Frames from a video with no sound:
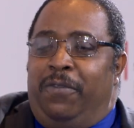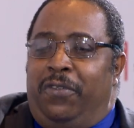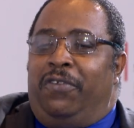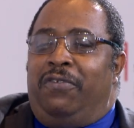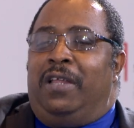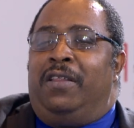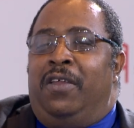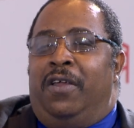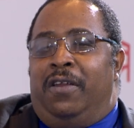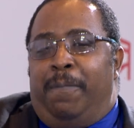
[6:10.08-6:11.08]
such that
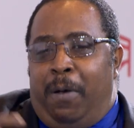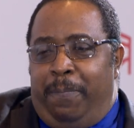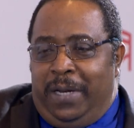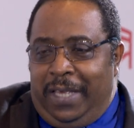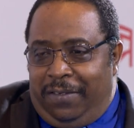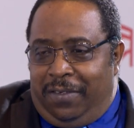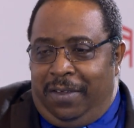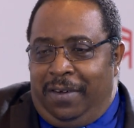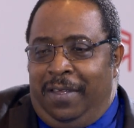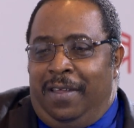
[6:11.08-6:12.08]
the
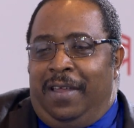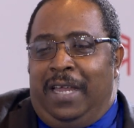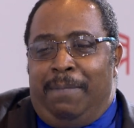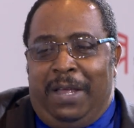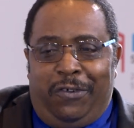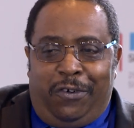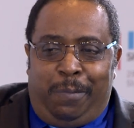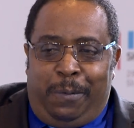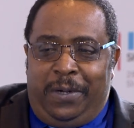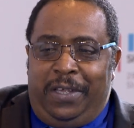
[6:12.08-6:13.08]
population and the majority of
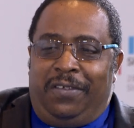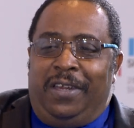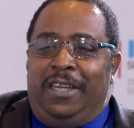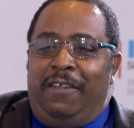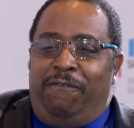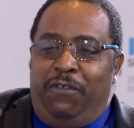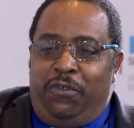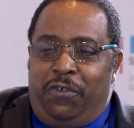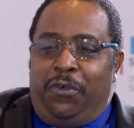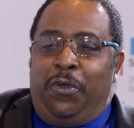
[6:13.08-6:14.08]
the population in the
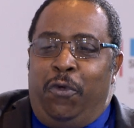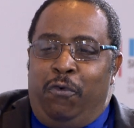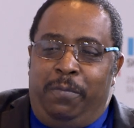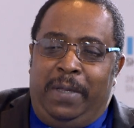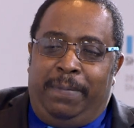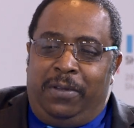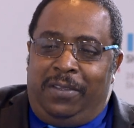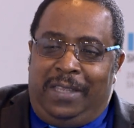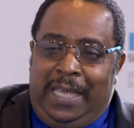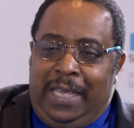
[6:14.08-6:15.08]
future would be able to
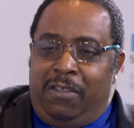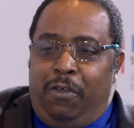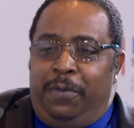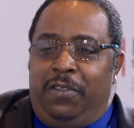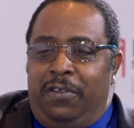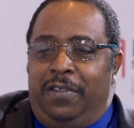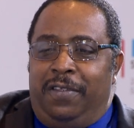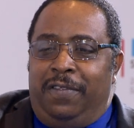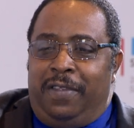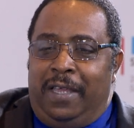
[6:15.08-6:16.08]
take the
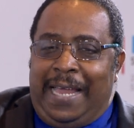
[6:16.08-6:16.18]
opportunities that